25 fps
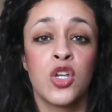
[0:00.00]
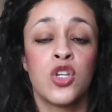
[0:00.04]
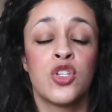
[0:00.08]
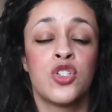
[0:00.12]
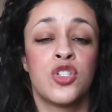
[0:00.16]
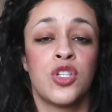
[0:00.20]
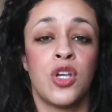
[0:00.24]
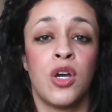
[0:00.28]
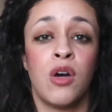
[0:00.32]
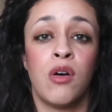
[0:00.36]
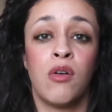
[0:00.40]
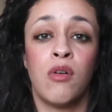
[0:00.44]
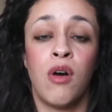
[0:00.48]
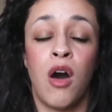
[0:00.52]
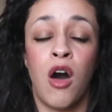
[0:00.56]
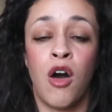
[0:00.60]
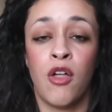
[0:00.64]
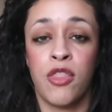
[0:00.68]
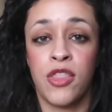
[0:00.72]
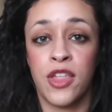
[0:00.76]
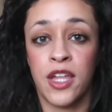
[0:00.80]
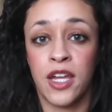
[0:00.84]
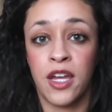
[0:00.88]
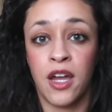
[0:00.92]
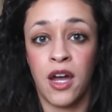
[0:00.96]
So I'll
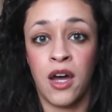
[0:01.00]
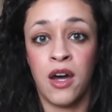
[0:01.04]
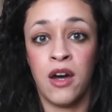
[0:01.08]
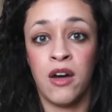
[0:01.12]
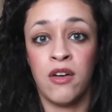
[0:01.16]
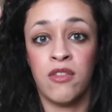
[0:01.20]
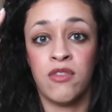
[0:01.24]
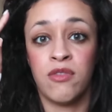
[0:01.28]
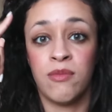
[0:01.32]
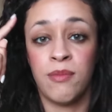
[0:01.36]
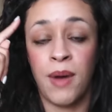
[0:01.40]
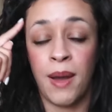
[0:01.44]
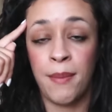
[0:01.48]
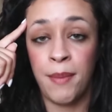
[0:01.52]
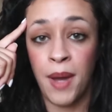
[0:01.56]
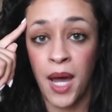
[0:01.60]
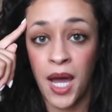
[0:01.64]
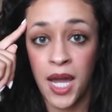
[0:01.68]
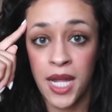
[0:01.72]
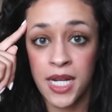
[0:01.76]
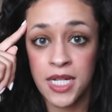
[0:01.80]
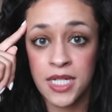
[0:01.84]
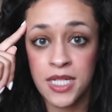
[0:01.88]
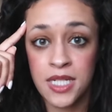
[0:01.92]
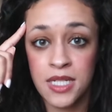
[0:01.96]
think of my
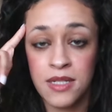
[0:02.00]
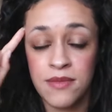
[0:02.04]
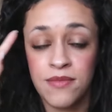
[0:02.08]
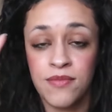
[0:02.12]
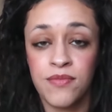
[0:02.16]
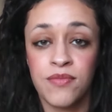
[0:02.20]
mind,